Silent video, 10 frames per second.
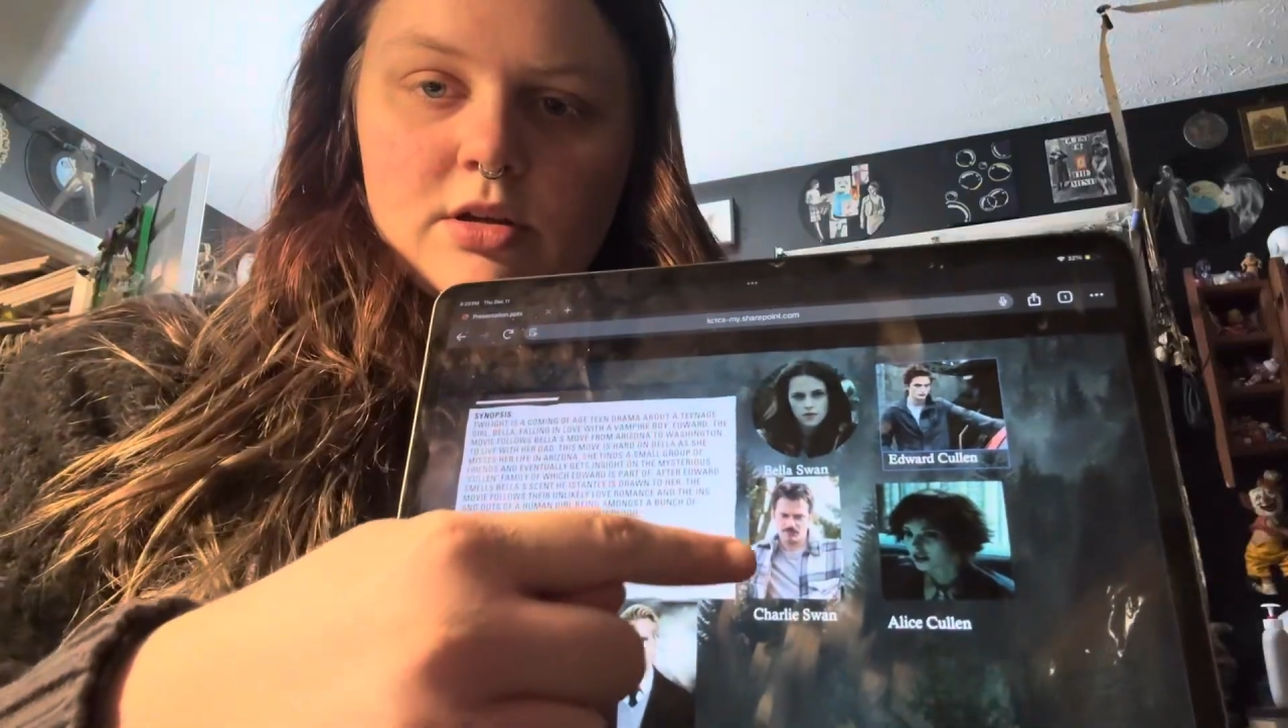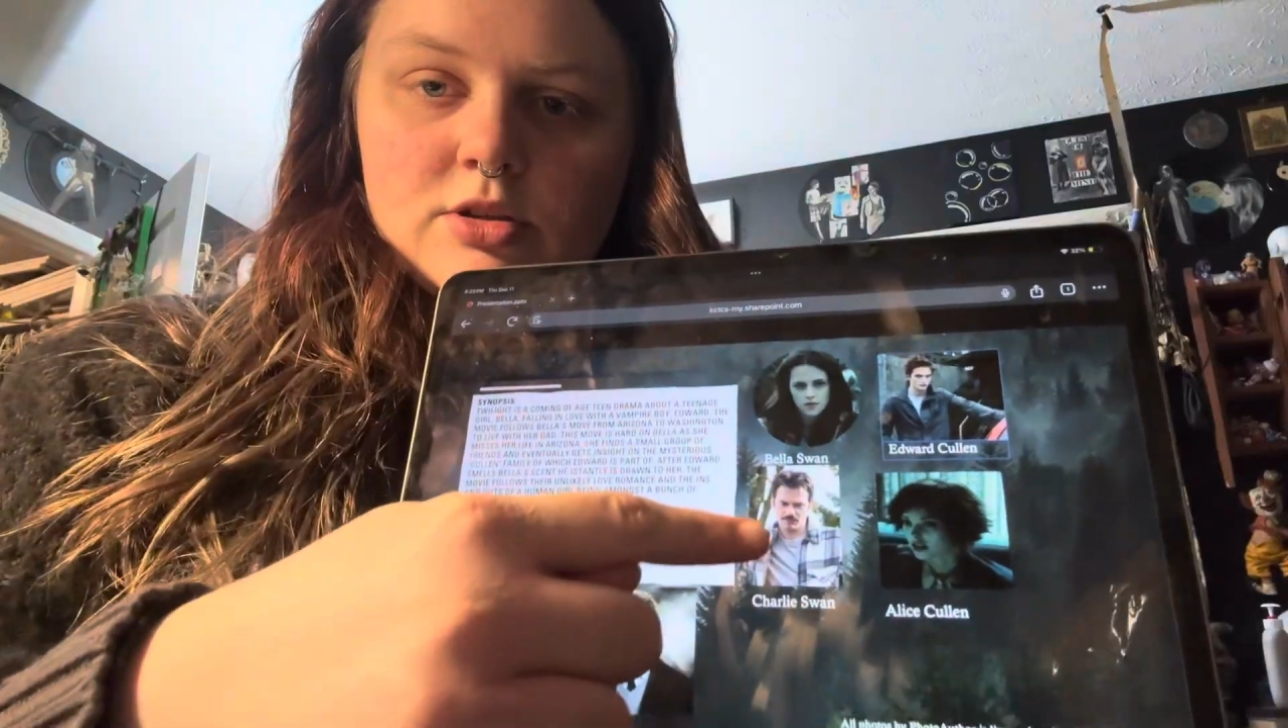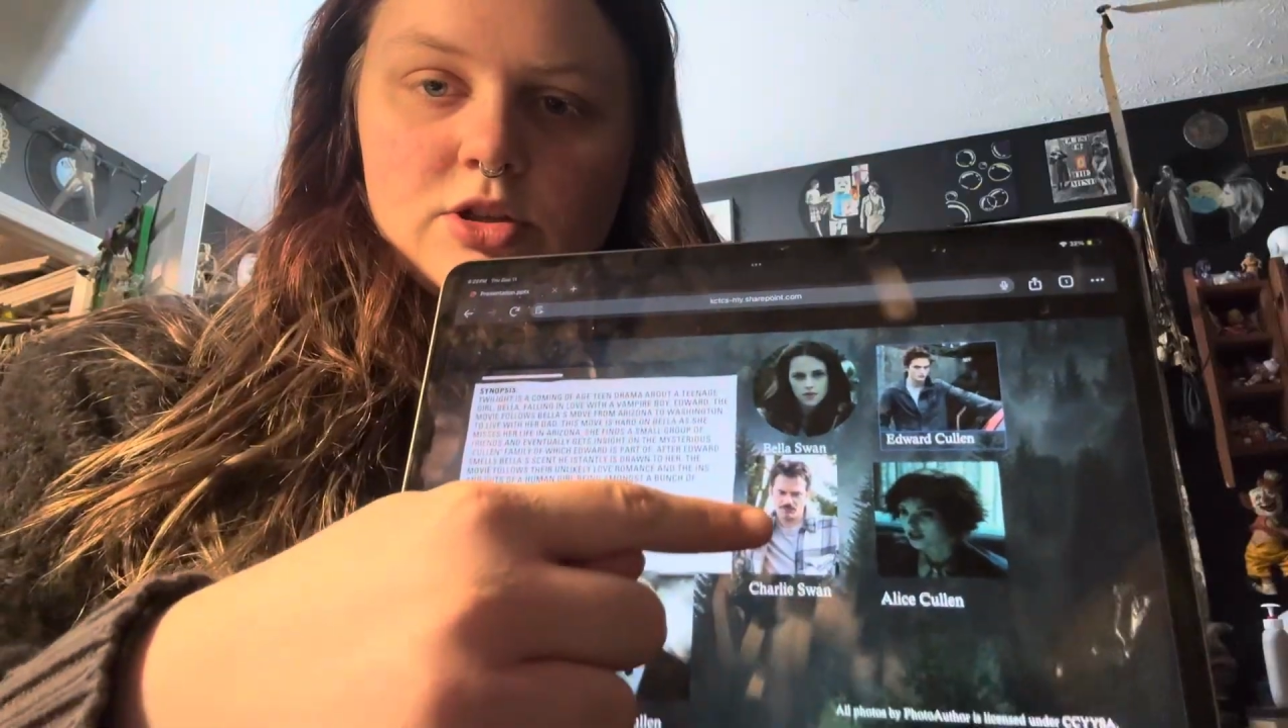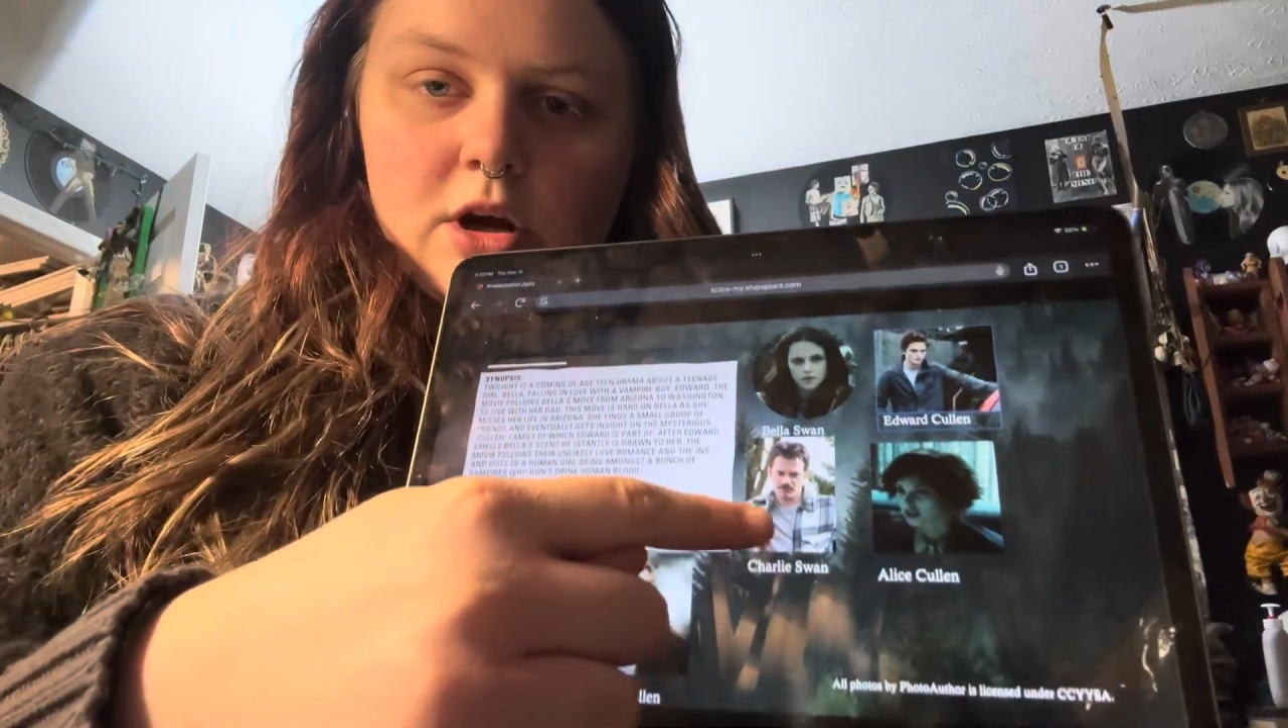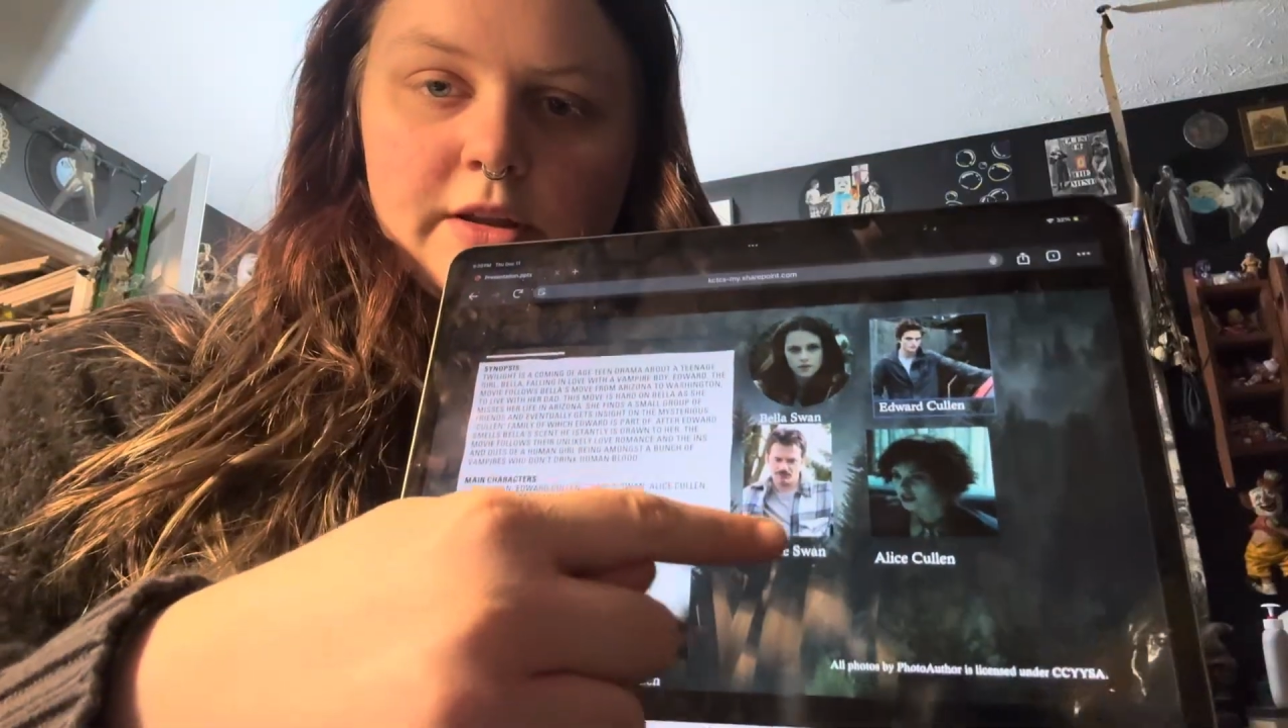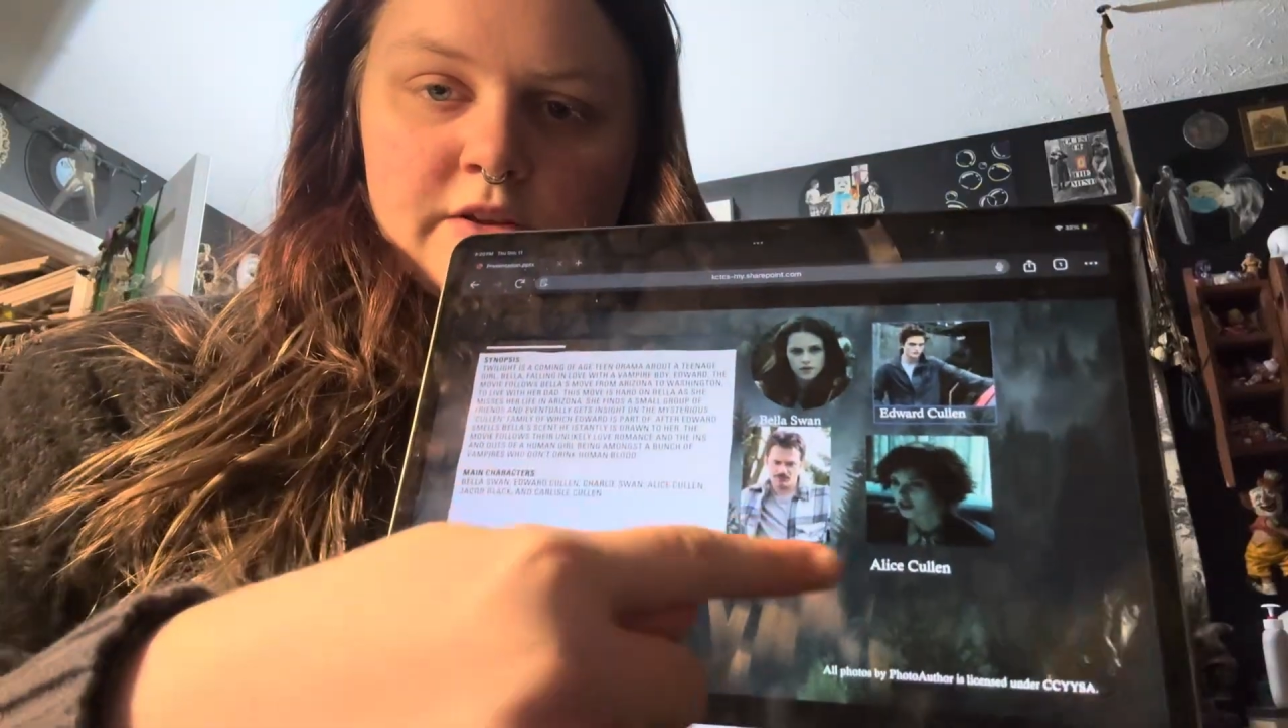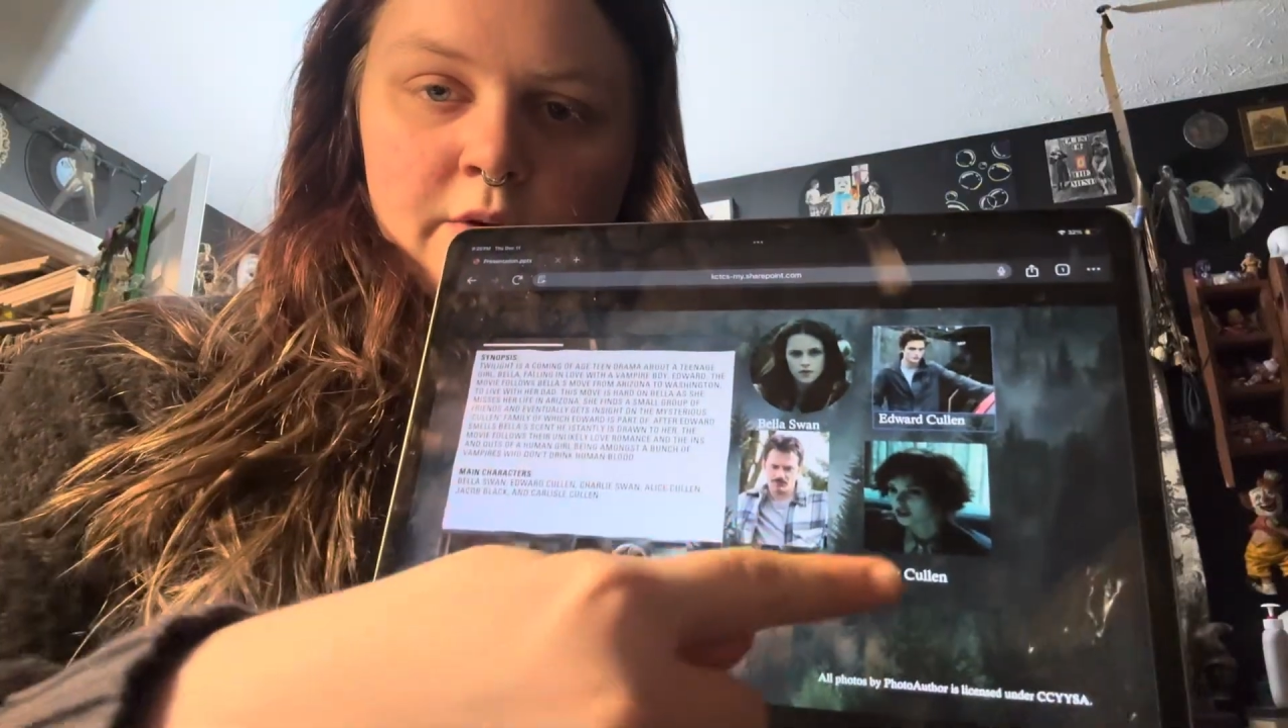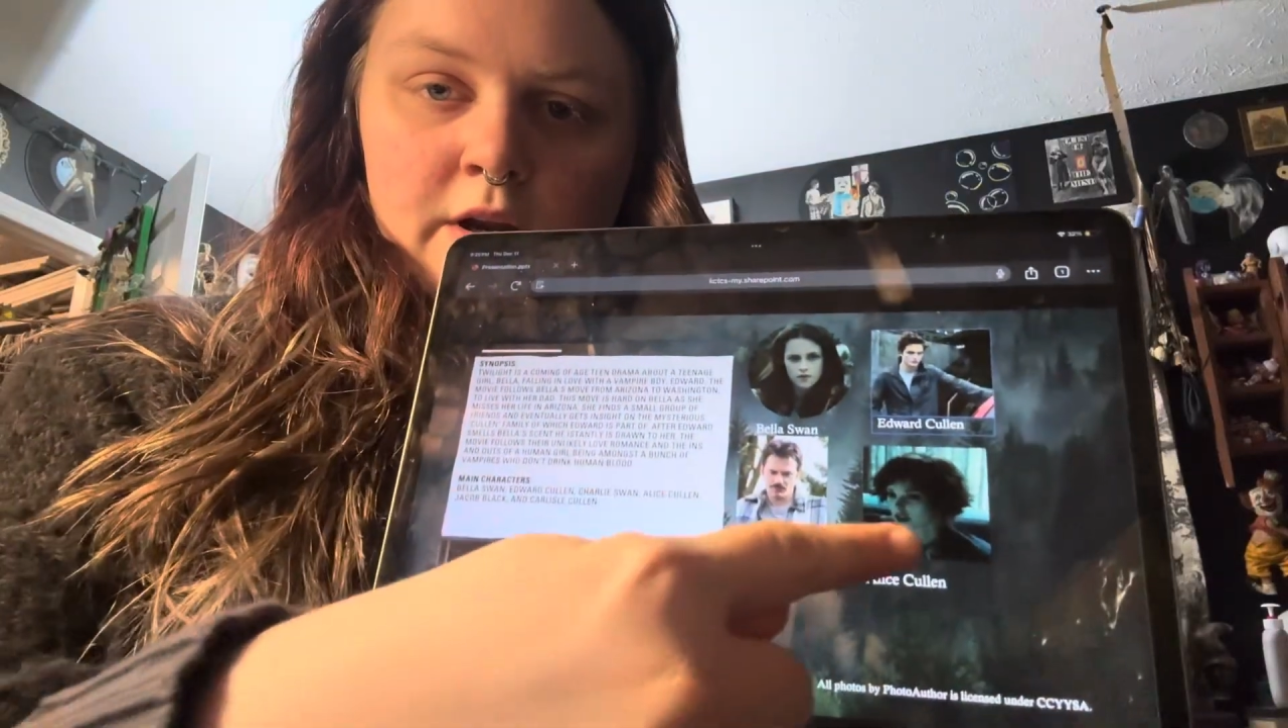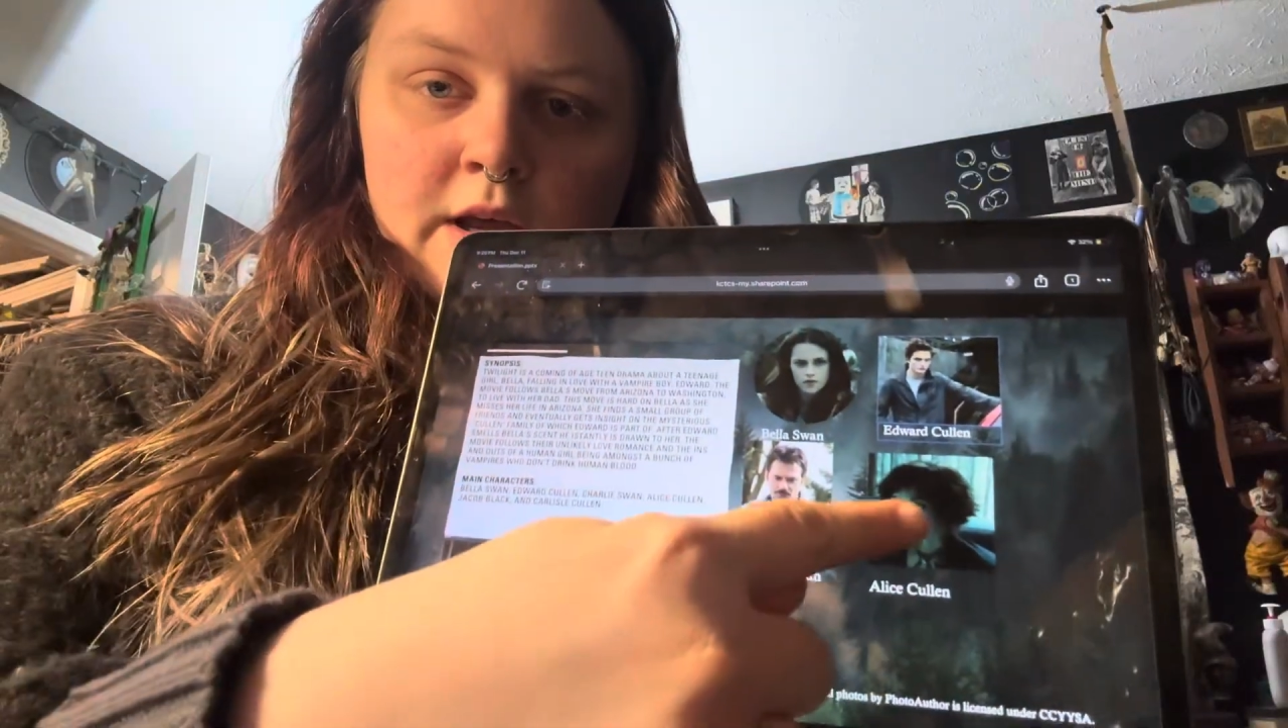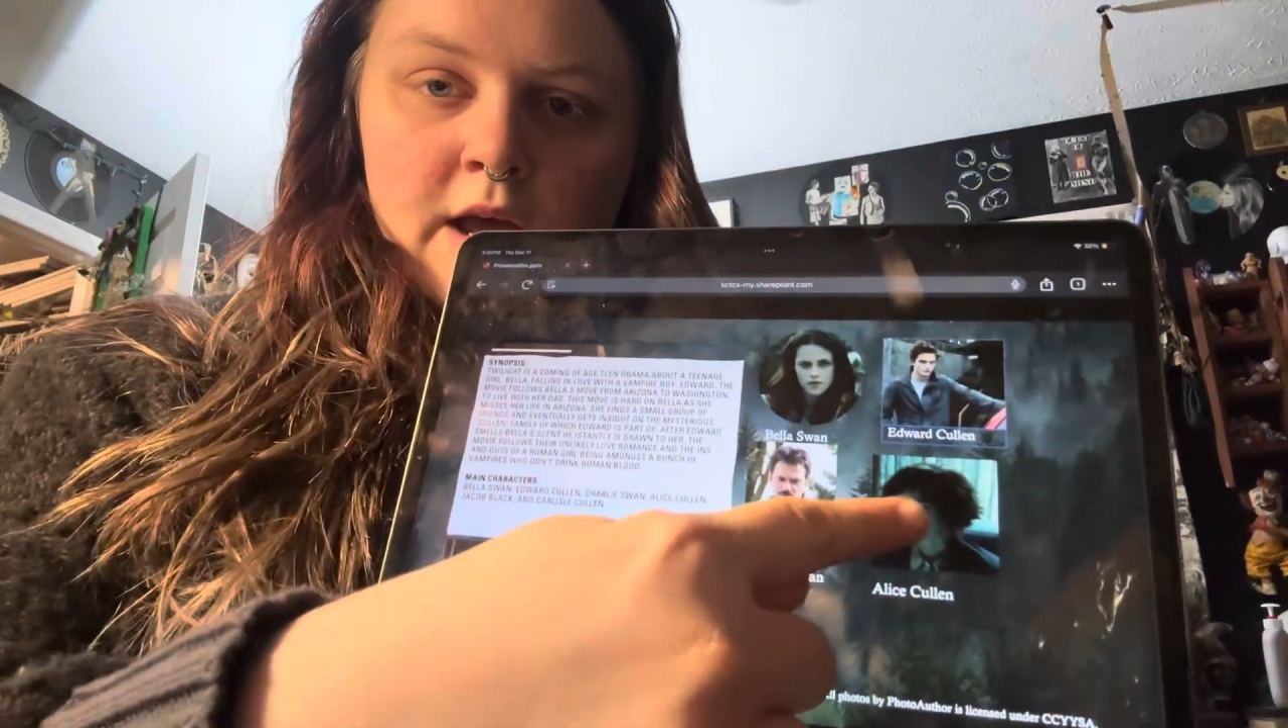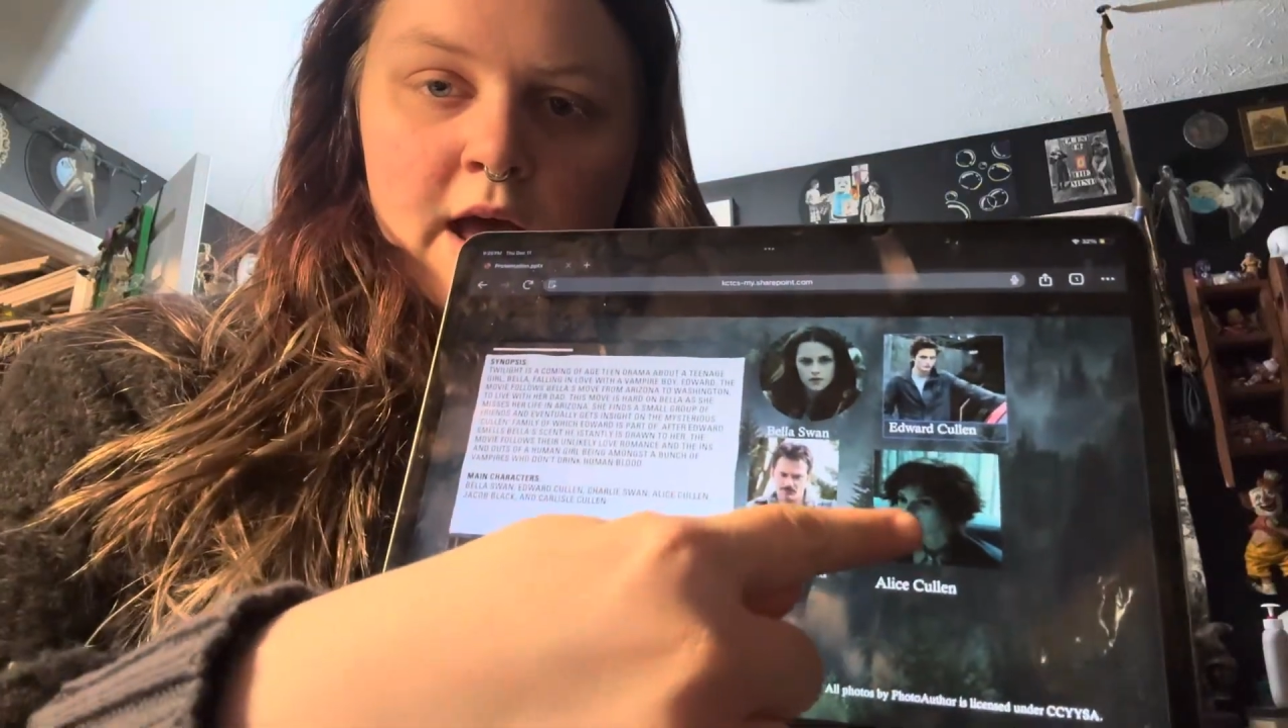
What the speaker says: Charlie Swan,